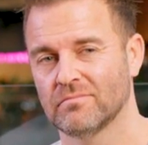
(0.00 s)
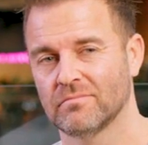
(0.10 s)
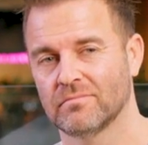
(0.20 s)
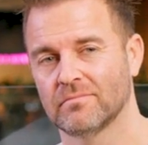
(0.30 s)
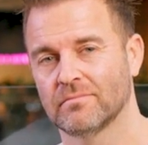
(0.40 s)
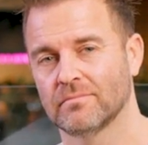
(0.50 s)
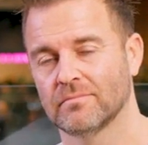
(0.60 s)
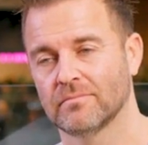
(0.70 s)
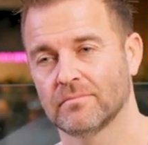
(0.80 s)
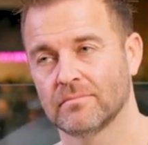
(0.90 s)

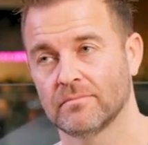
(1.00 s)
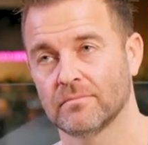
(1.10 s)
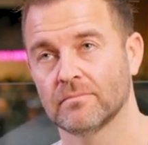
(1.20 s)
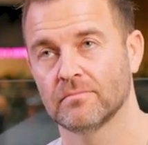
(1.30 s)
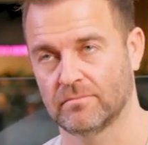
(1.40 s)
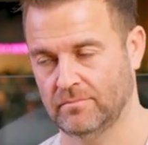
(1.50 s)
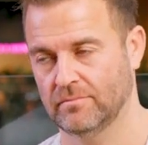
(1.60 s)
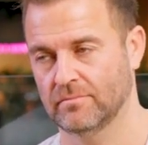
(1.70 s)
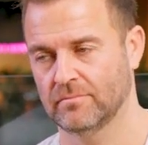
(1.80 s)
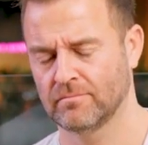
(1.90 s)

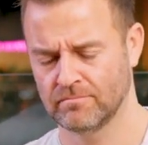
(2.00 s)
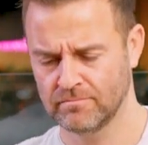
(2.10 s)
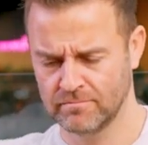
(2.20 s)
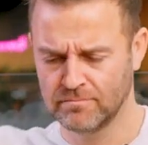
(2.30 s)
(not speaking)